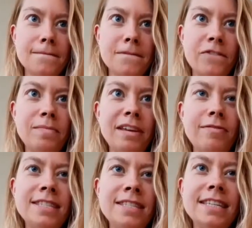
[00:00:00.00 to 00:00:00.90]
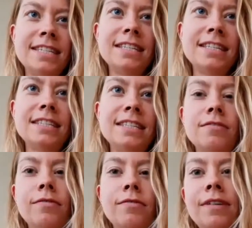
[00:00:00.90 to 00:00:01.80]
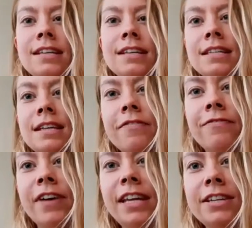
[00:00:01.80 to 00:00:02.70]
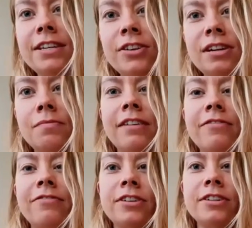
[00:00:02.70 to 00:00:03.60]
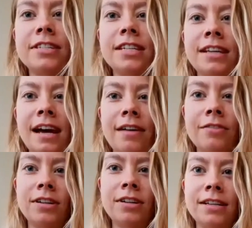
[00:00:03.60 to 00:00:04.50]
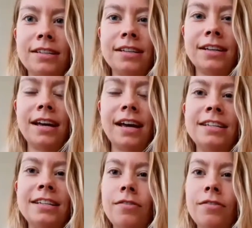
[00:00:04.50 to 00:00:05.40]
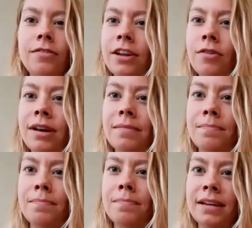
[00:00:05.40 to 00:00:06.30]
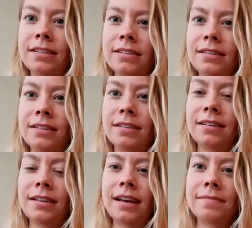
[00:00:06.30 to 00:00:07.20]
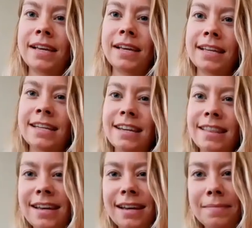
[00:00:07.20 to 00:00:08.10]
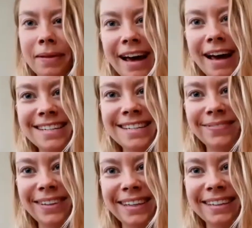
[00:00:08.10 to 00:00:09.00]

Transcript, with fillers: For me, resistance was a funny term when I first encountered it. I didn't really know what it meant because I didn't think it applied to me.